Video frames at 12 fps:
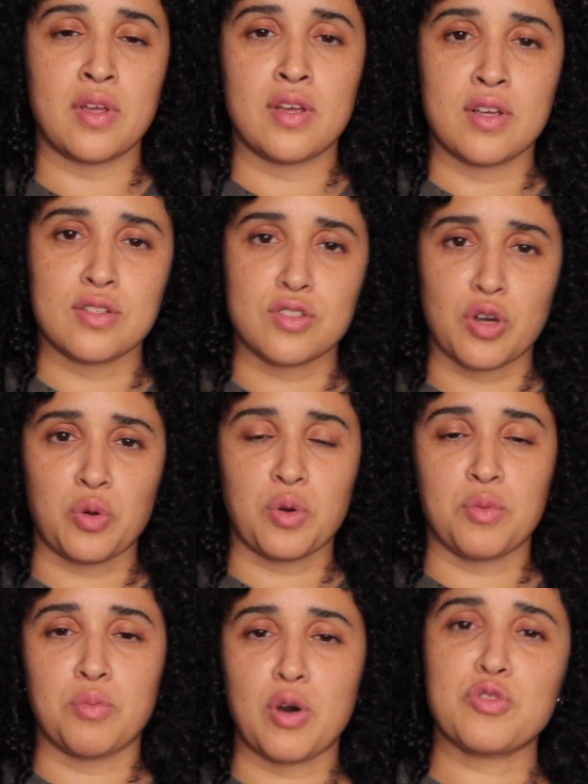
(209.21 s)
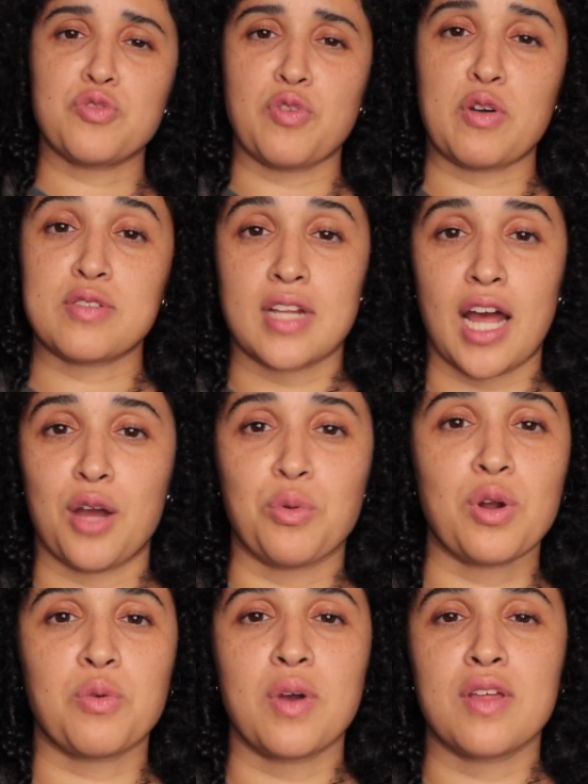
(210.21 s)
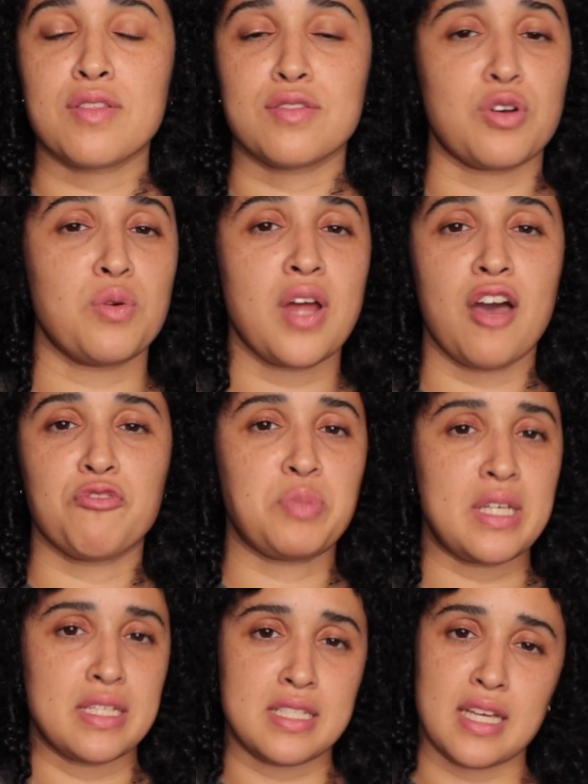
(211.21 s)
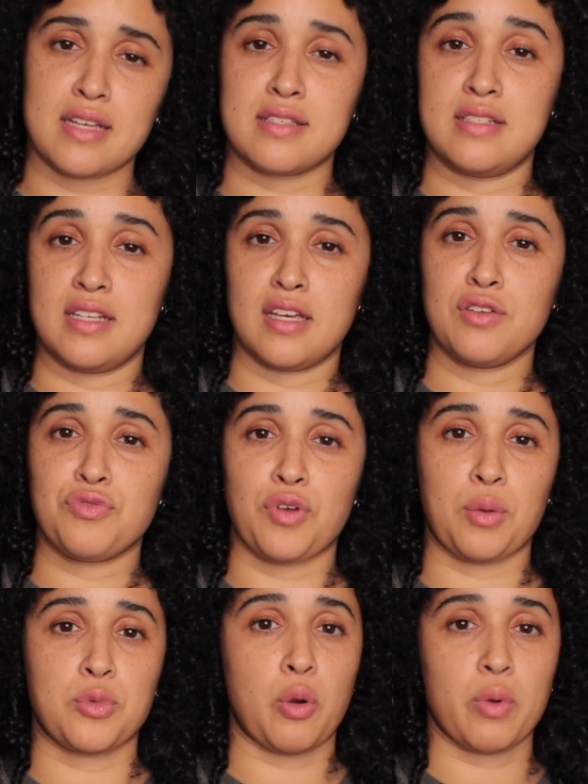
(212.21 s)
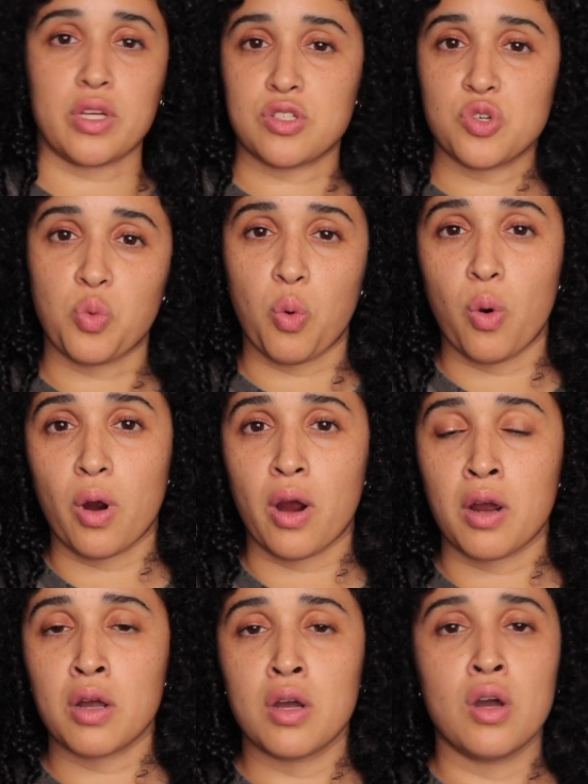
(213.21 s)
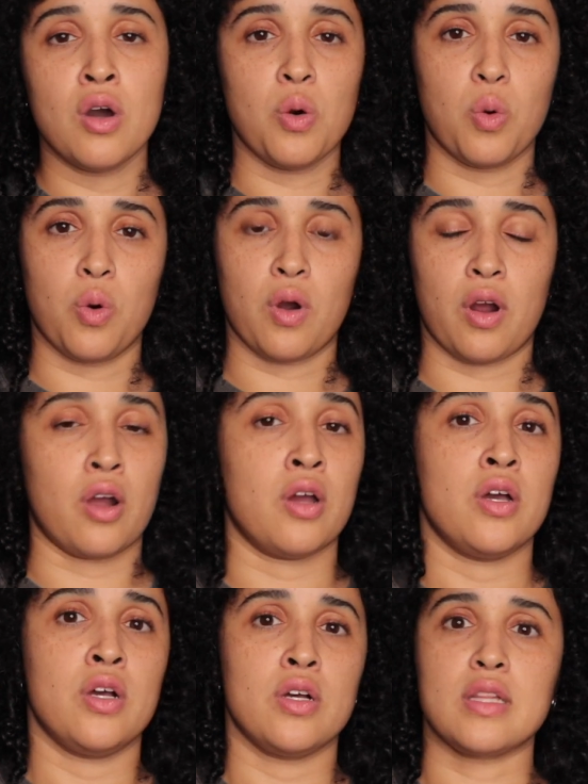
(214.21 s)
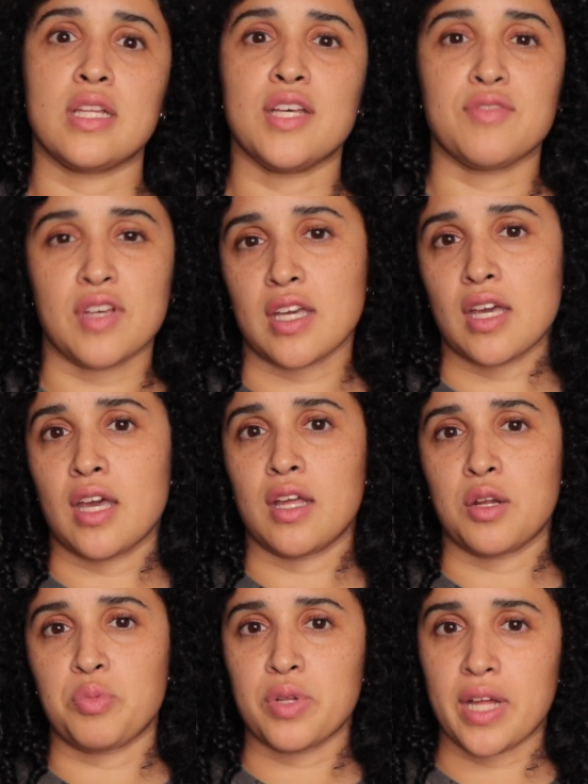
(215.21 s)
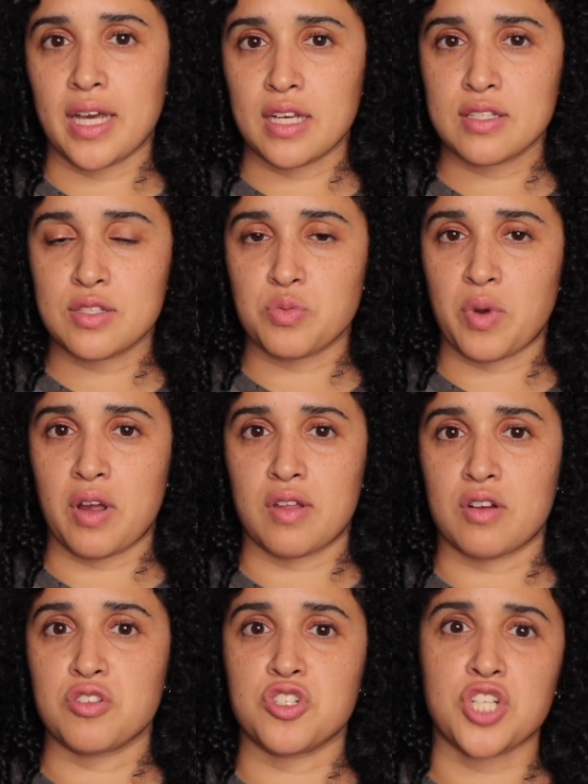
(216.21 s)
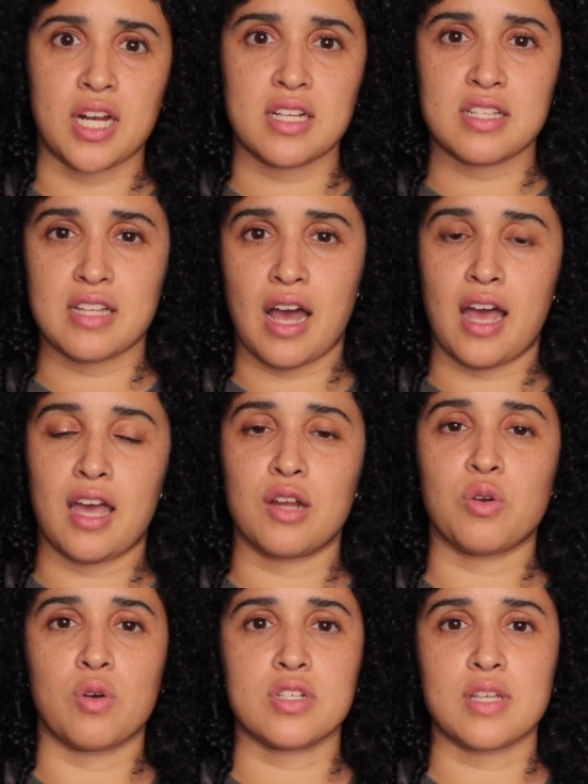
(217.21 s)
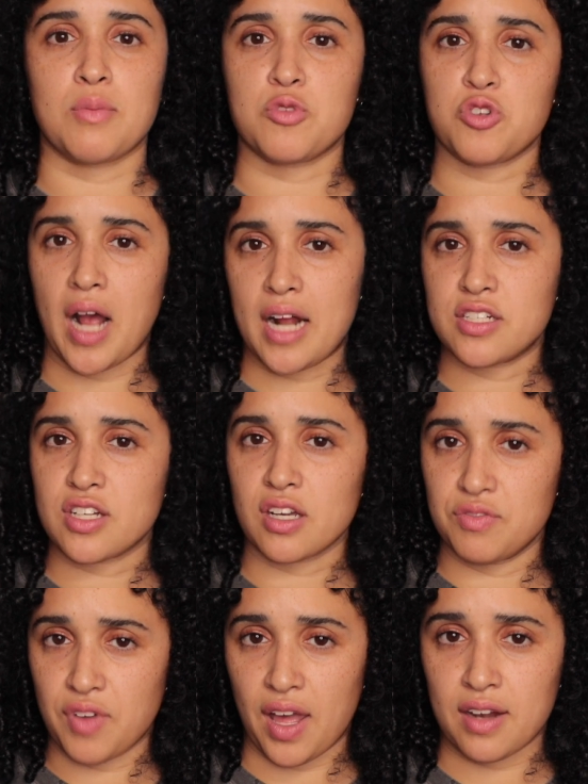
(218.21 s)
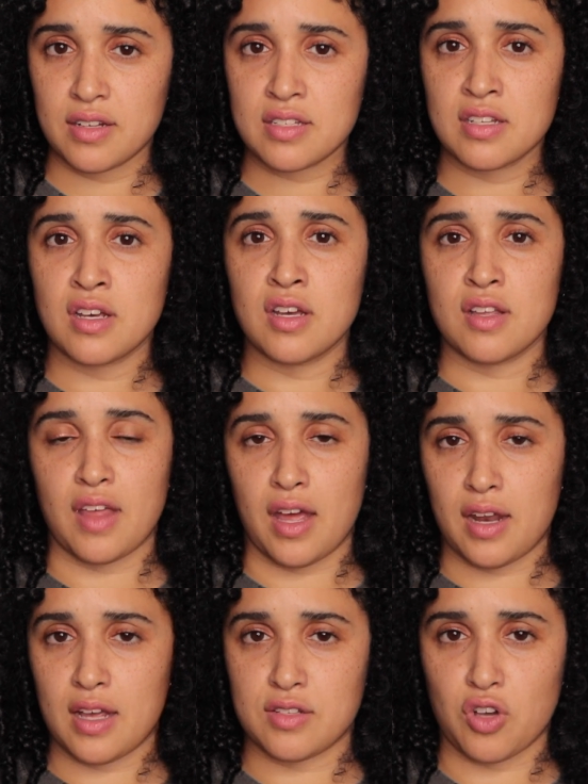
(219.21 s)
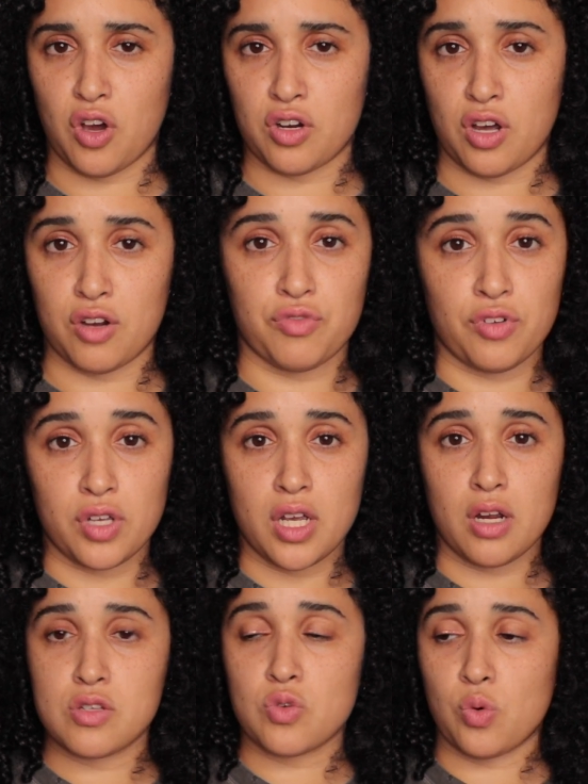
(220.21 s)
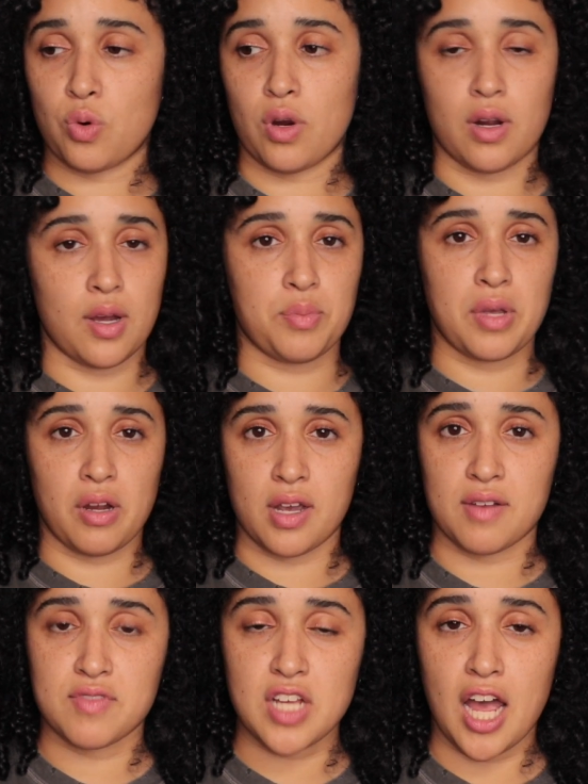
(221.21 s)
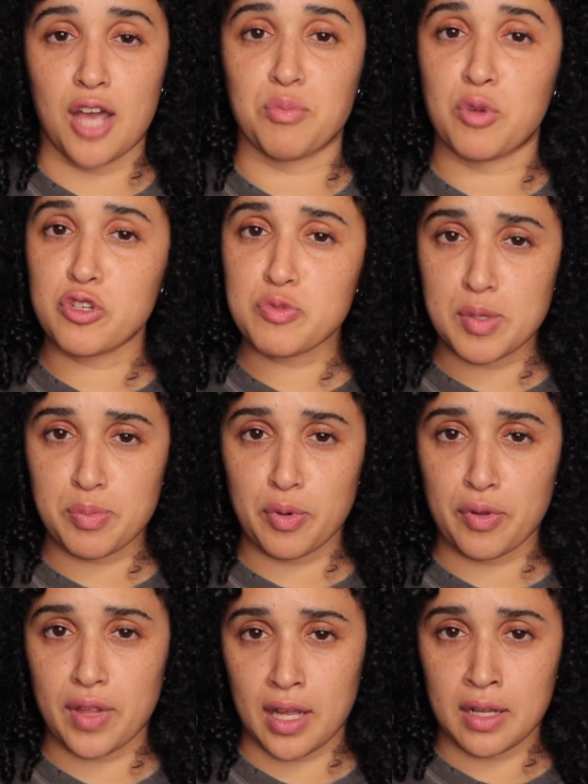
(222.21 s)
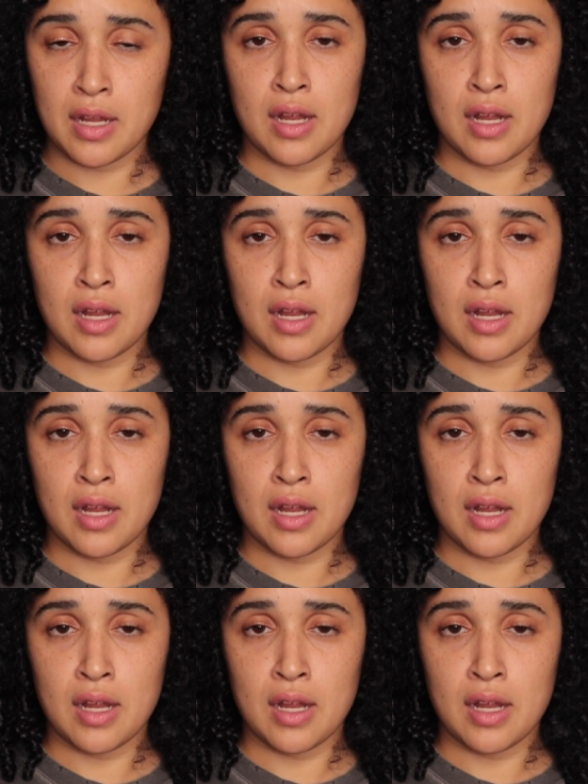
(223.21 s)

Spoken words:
So most folks that I work with don't have PTSD from going to war or living in a place where there's genocide or some tragic event that has gone on for years or a period of time. Most people that